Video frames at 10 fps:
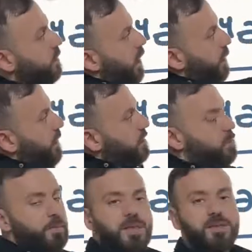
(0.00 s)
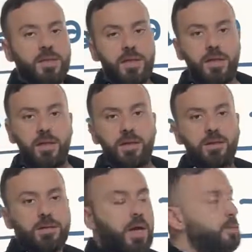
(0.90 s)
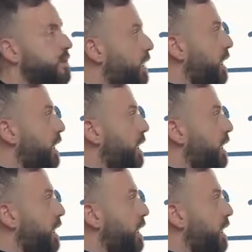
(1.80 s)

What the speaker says: A minus b plus a times